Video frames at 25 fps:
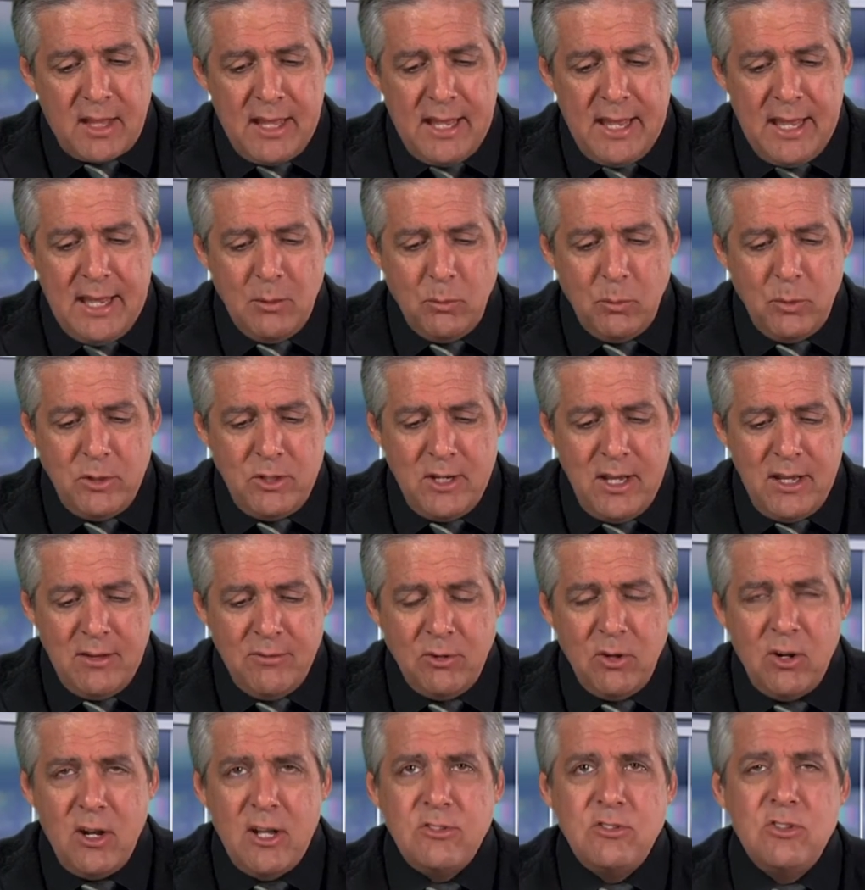And when you
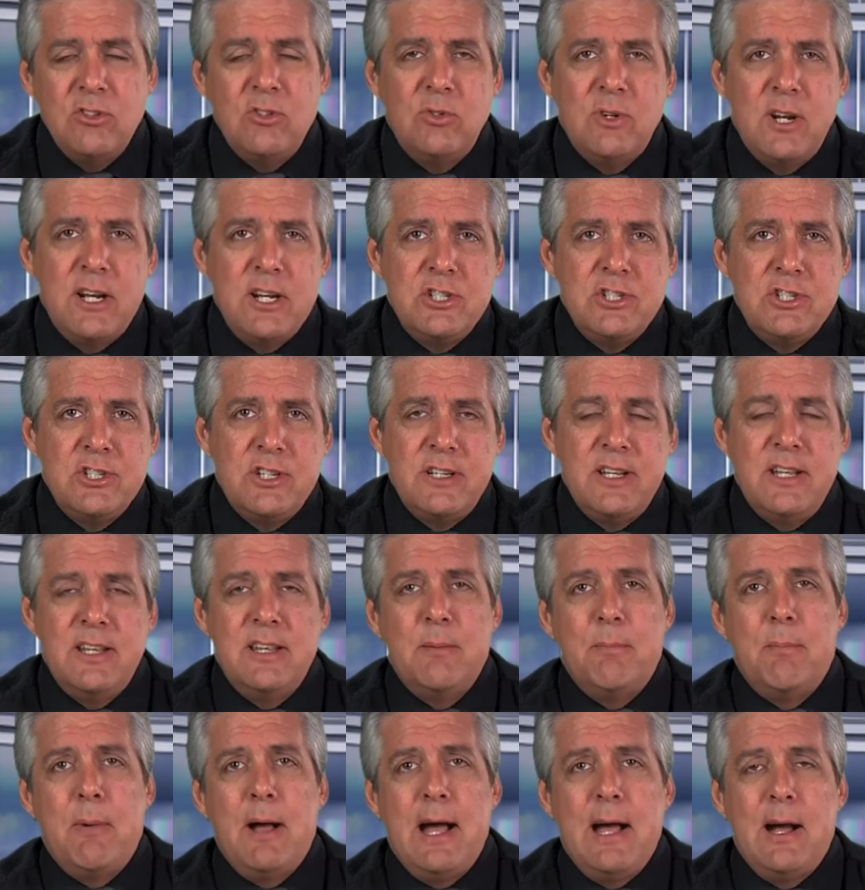have concentration in
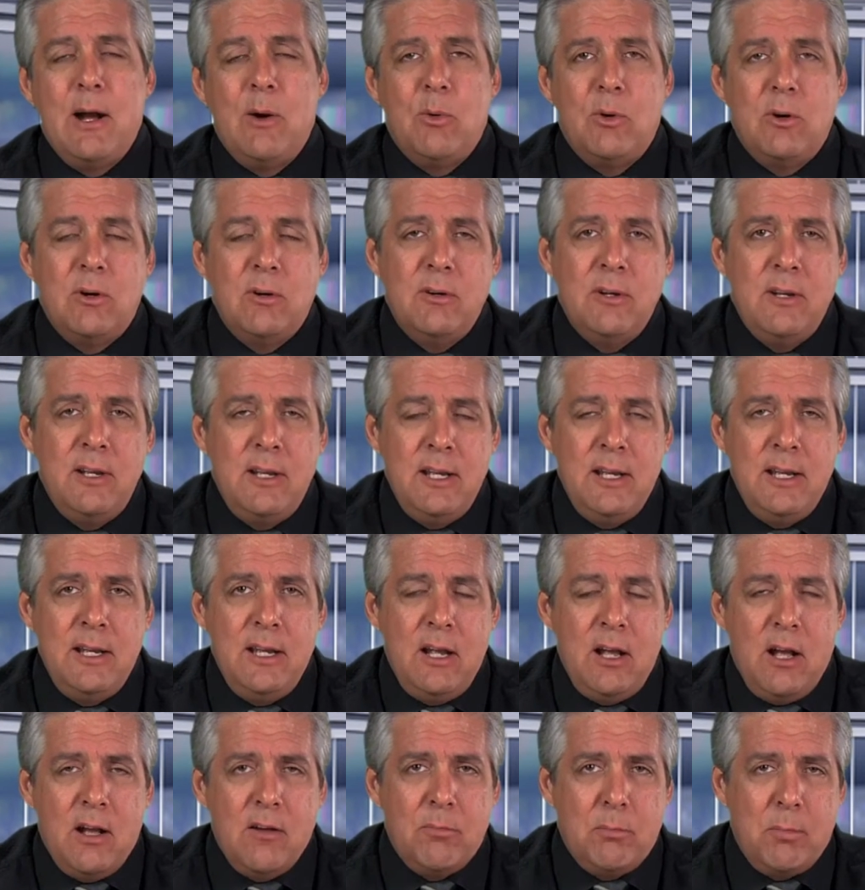the power
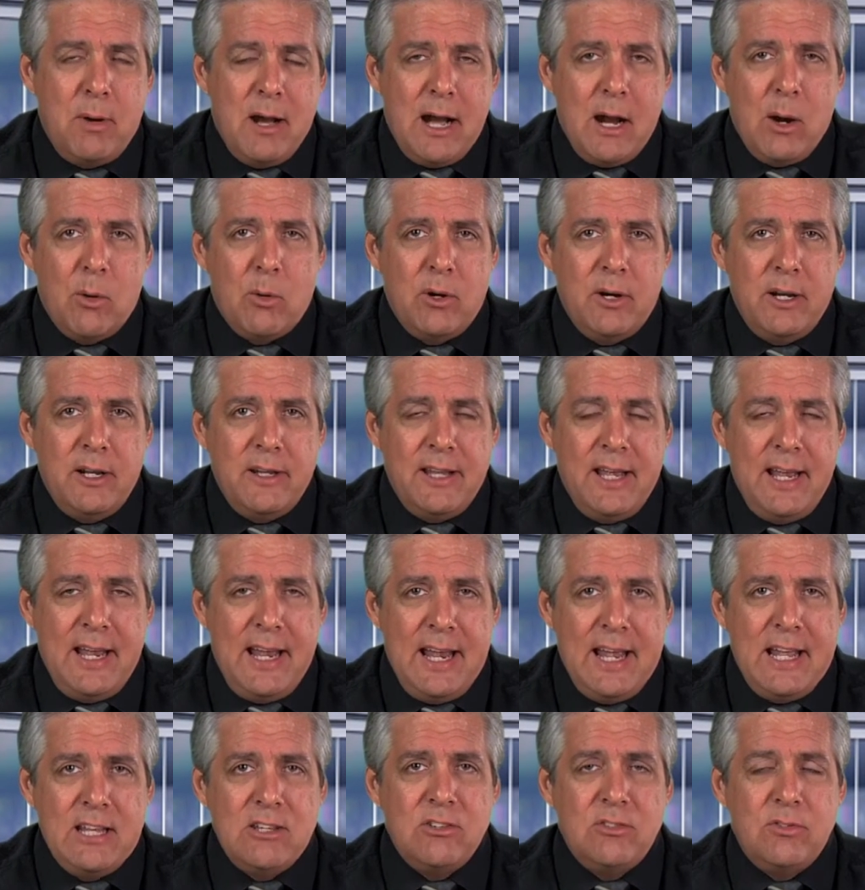in the
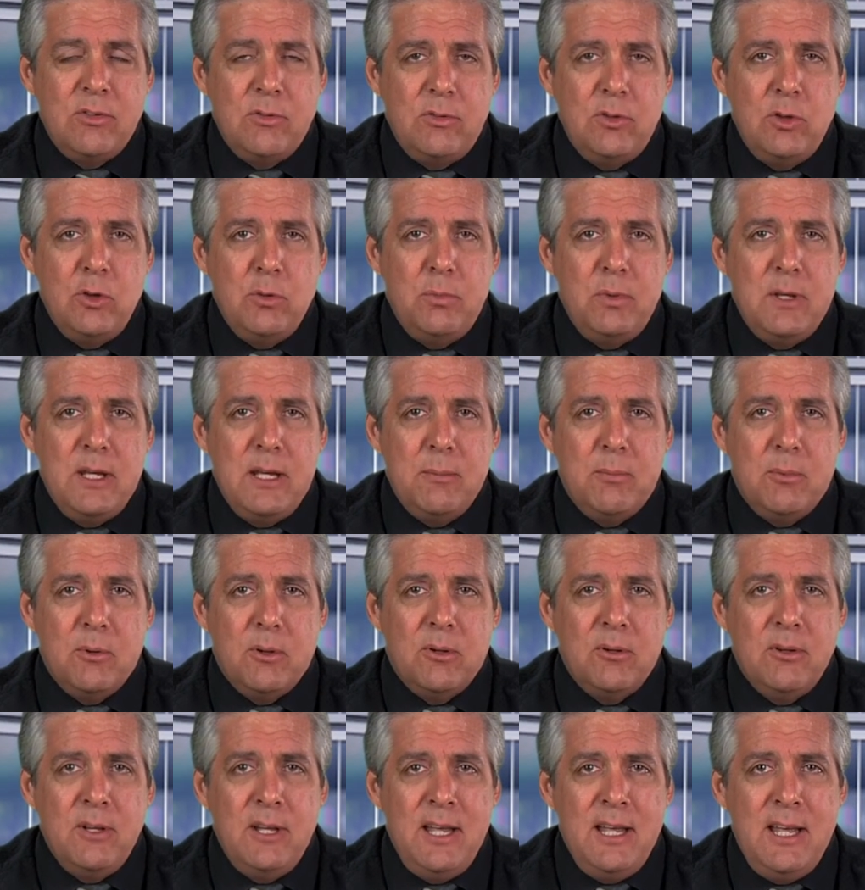hands of a few
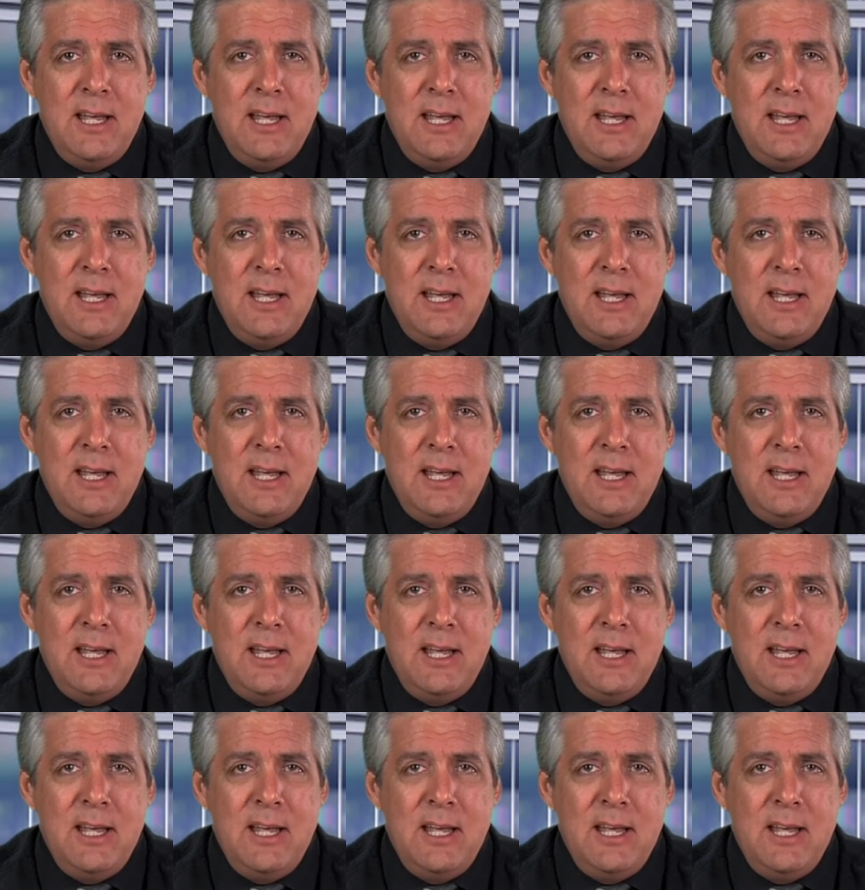people,